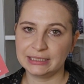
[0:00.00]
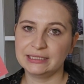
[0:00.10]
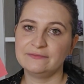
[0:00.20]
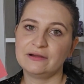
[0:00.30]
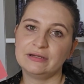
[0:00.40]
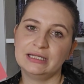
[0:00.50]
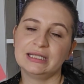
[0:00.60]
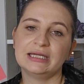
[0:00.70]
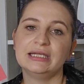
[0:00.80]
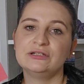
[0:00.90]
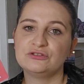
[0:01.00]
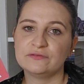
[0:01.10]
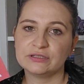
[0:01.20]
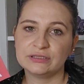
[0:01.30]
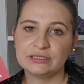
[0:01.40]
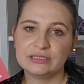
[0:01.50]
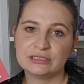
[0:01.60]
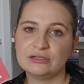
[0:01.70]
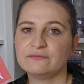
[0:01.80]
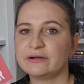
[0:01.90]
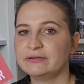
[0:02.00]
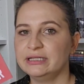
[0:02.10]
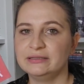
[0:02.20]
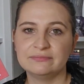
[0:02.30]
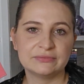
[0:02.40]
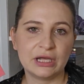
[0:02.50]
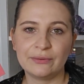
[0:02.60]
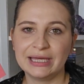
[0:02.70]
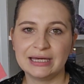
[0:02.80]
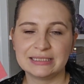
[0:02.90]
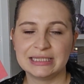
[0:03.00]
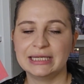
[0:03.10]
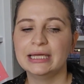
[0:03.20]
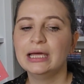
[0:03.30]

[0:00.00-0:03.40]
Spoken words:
They're very, like, introverted, not very go-outy.